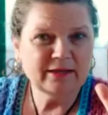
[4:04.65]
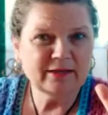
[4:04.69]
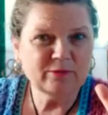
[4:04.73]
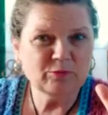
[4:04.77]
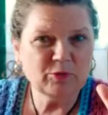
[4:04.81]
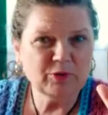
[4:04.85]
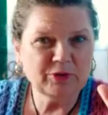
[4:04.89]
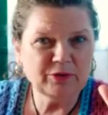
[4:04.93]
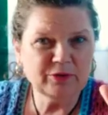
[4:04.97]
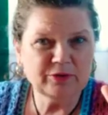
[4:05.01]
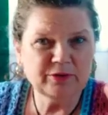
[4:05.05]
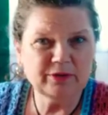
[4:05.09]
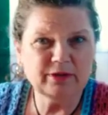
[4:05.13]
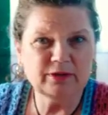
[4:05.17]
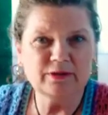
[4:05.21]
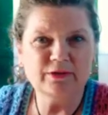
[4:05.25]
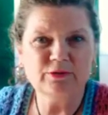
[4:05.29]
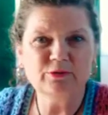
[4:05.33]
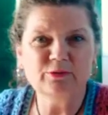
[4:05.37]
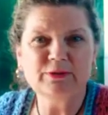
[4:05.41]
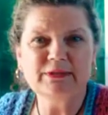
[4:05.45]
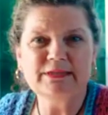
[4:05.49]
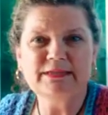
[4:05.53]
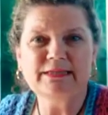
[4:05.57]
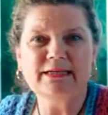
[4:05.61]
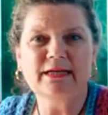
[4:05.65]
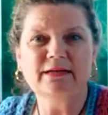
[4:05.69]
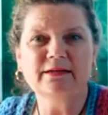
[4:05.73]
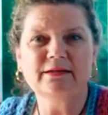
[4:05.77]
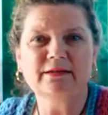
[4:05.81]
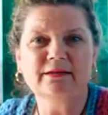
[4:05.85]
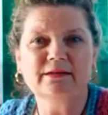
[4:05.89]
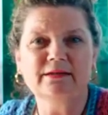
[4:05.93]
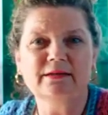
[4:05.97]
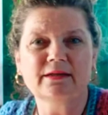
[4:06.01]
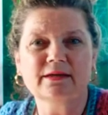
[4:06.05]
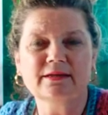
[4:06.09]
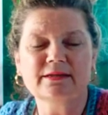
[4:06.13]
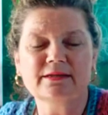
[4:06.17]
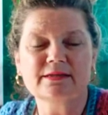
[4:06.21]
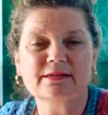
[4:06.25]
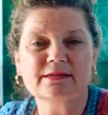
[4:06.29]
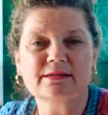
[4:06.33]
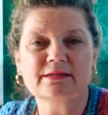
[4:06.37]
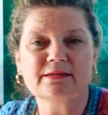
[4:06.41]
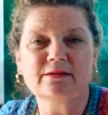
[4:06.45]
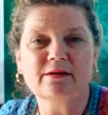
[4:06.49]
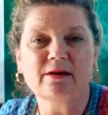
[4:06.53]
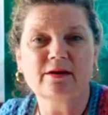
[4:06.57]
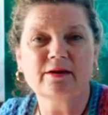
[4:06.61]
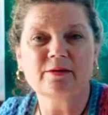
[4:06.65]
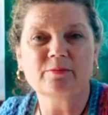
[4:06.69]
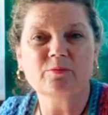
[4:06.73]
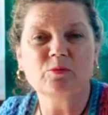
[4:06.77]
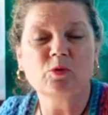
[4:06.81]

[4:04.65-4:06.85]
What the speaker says: what I'm going to do in 10 days' time.